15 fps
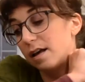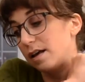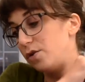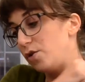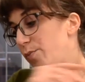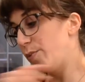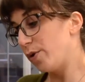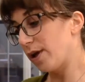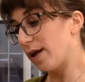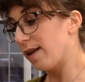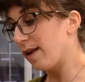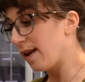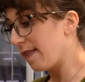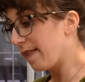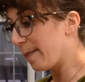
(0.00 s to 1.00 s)
you put
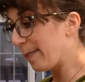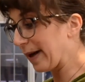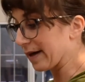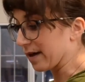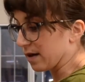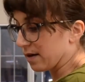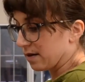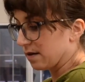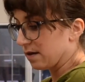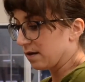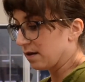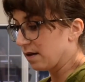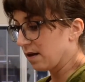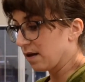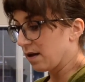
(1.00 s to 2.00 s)
in the butter,
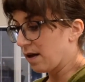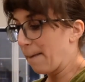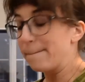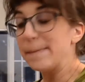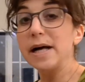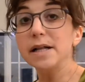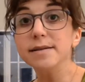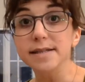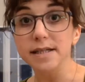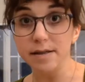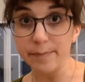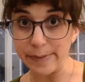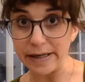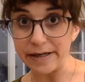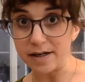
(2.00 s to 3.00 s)

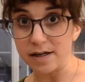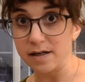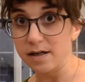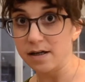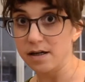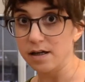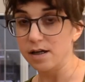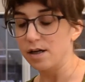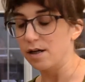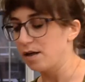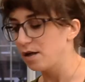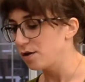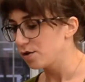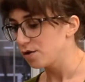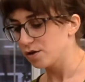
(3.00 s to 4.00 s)
melted butter.
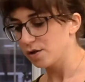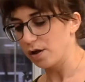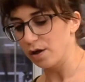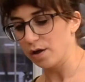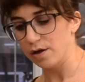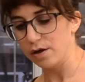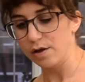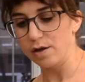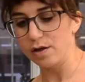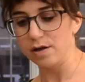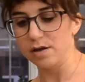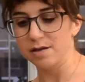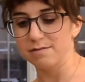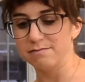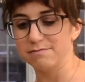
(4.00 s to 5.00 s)
So
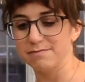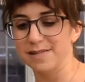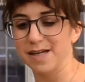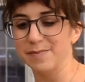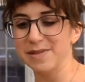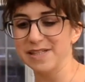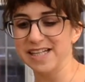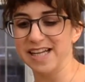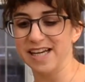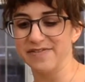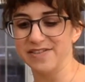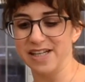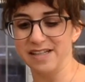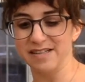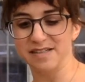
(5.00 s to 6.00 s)
I'm just gonna have
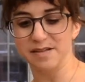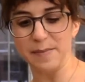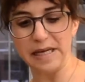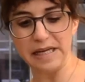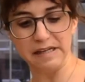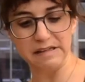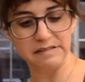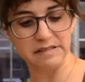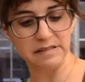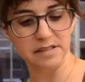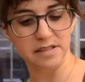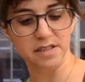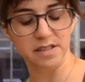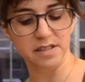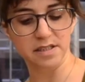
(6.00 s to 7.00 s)
to estimate.
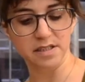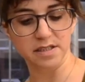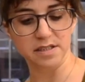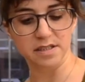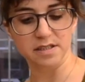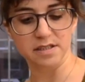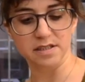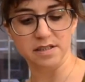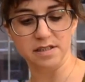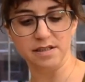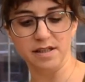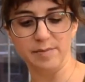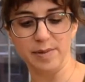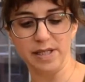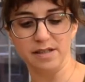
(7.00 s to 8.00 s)
Is
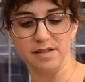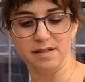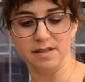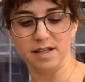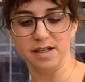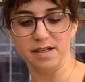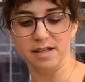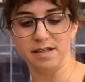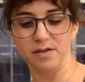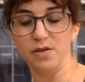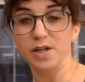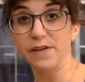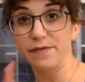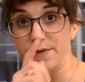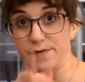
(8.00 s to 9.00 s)
that about? You
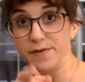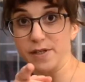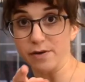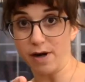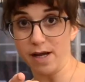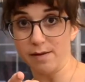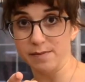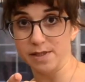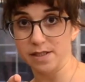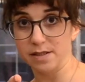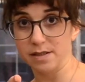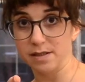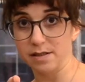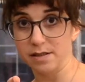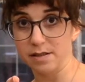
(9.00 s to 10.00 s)
need 50 grams.
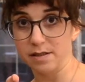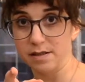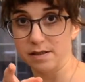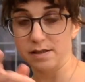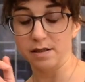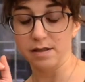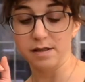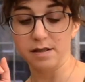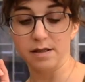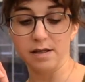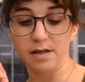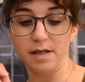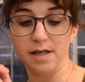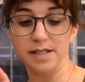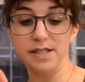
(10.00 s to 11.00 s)

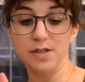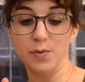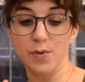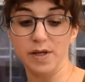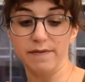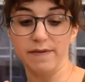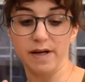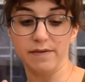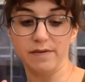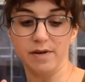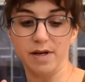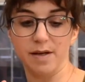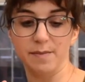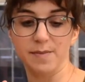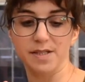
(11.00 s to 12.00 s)
I need 25
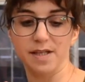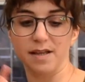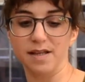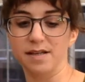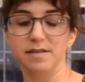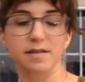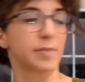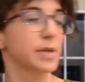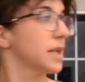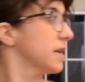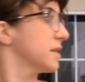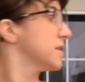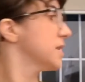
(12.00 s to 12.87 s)
grams. I think it's a bit less